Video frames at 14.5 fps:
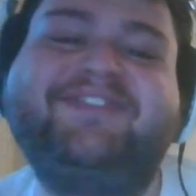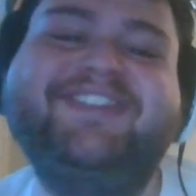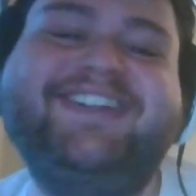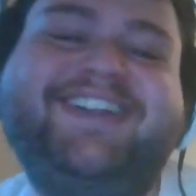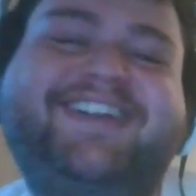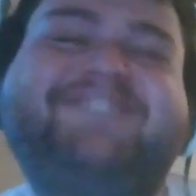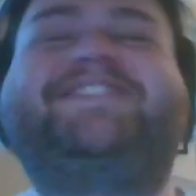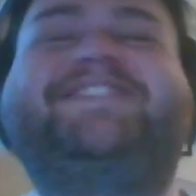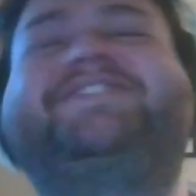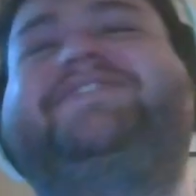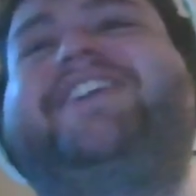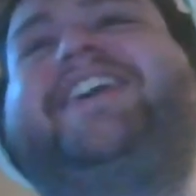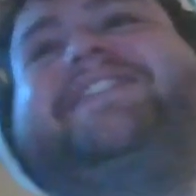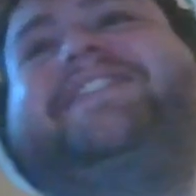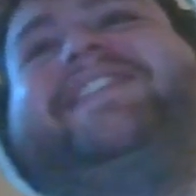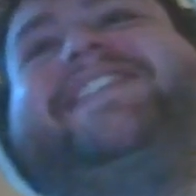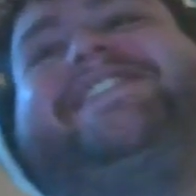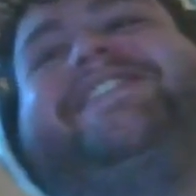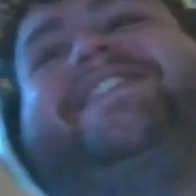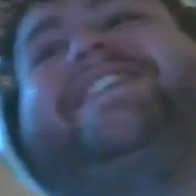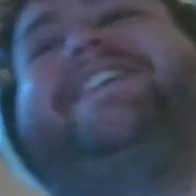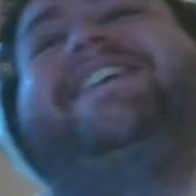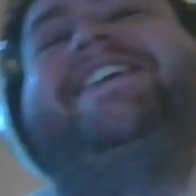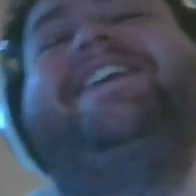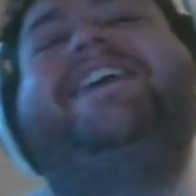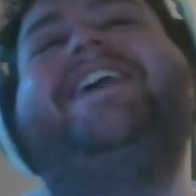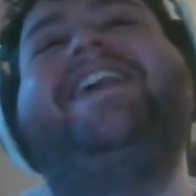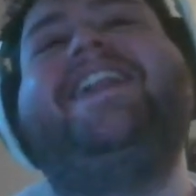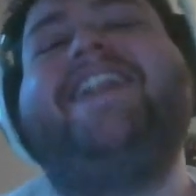I'm just fucking with you.
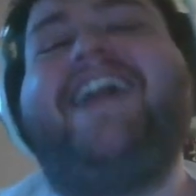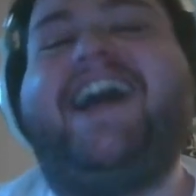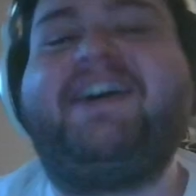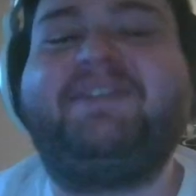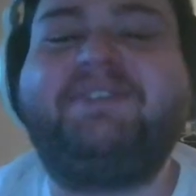I won't